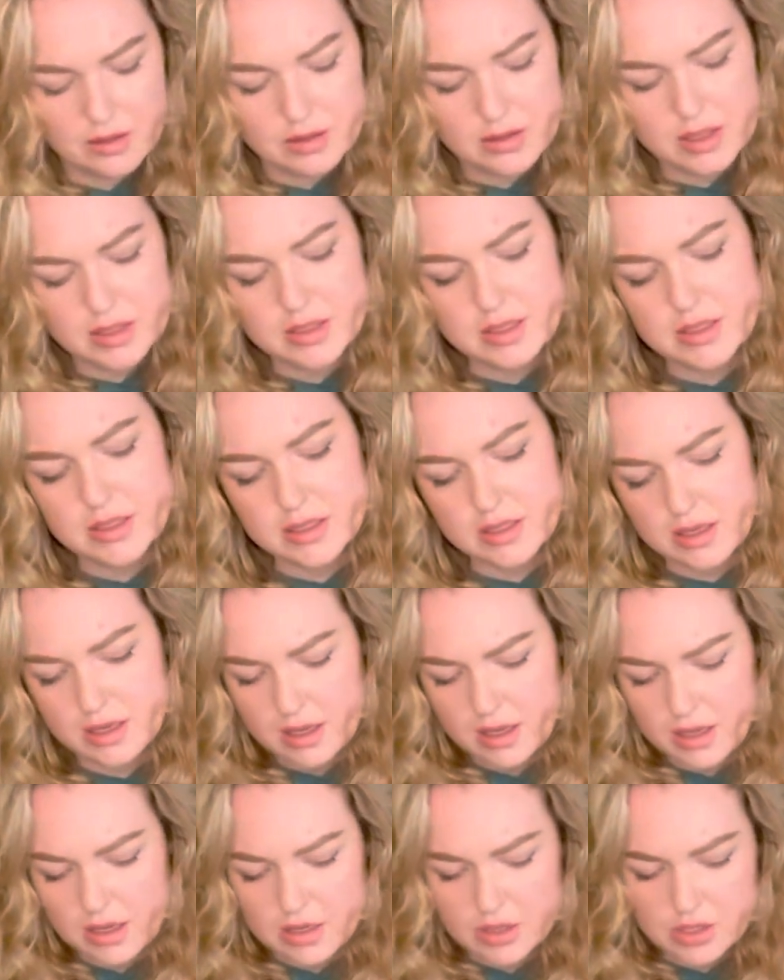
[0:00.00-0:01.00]
This is
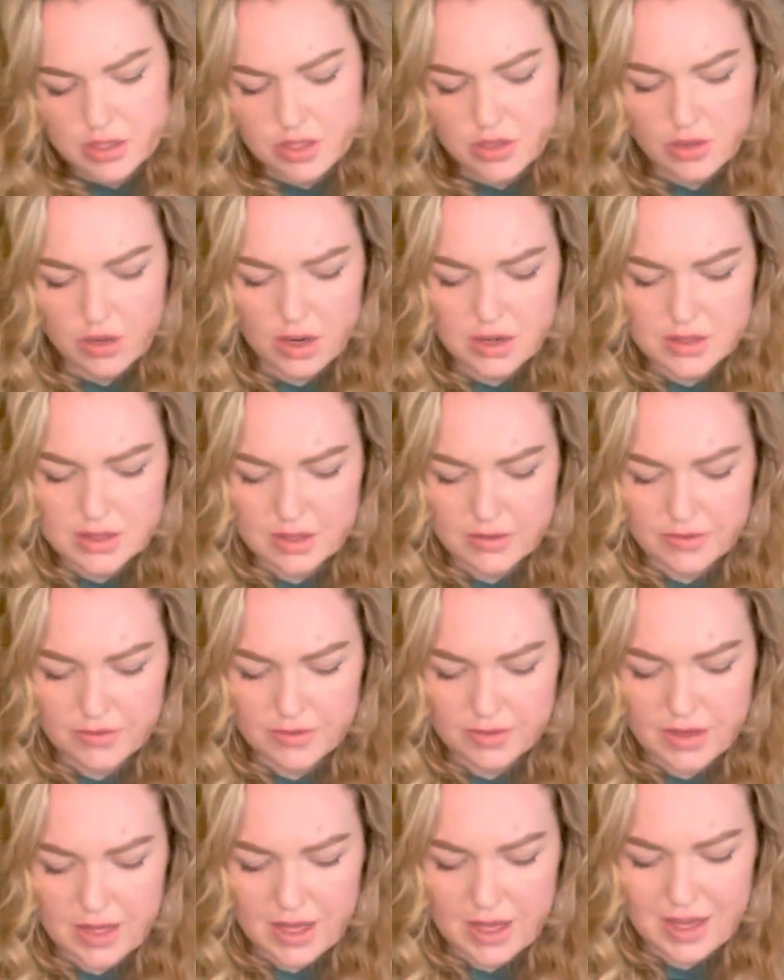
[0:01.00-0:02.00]
two cards that
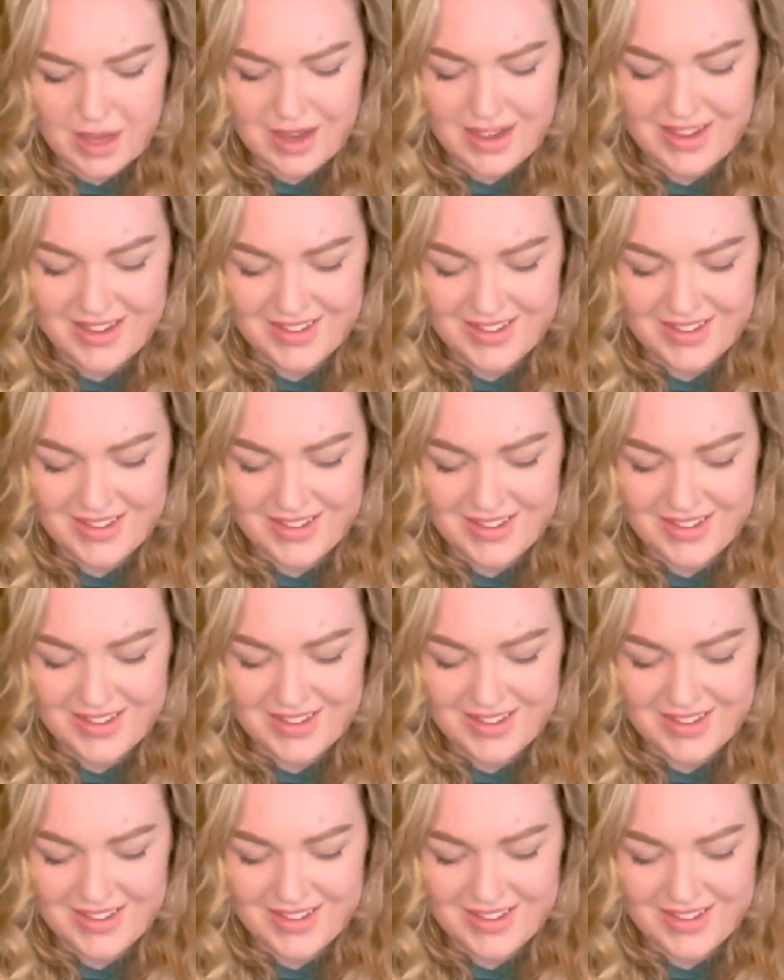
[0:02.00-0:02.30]
fly.